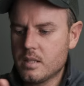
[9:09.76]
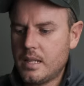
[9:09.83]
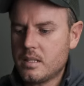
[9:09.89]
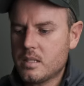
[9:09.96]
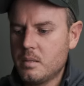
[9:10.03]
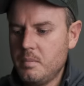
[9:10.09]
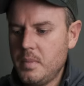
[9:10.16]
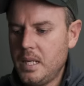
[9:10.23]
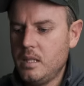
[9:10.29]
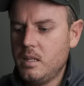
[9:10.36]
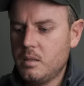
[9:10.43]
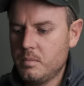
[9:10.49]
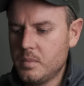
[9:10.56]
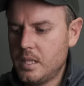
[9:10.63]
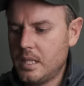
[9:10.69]
that's the
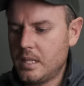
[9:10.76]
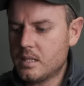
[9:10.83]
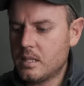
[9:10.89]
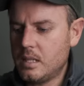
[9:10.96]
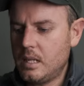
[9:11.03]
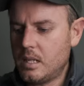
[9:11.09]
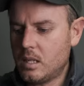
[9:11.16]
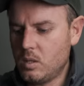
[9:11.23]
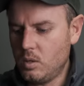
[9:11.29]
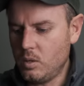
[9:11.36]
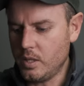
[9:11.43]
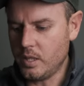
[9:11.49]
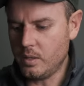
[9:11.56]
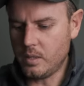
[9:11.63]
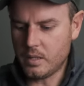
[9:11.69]
medium DSLR
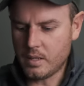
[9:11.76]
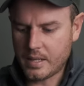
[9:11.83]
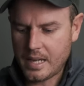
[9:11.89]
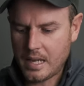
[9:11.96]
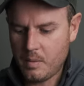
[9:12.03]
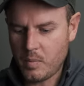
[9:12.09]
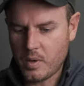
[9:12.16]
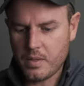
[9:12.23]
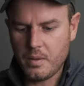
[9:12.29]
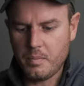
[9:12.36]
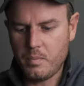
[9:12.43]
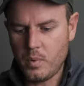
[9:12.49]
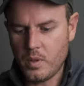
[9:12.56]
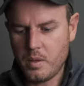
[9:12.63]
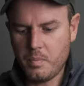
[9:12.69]
core unit that came with
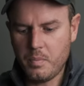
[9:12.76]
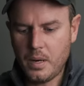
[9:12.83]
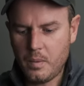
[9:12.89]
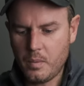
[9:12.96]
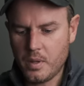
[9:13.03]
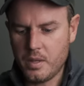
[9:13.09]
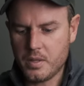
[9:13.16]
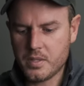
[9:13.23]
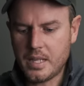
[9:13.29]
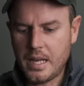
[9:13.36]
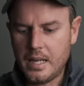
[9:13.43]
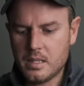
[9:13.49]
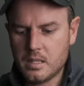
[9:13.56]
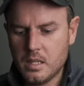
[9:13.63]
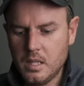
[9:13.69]
the
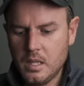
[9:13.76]
set.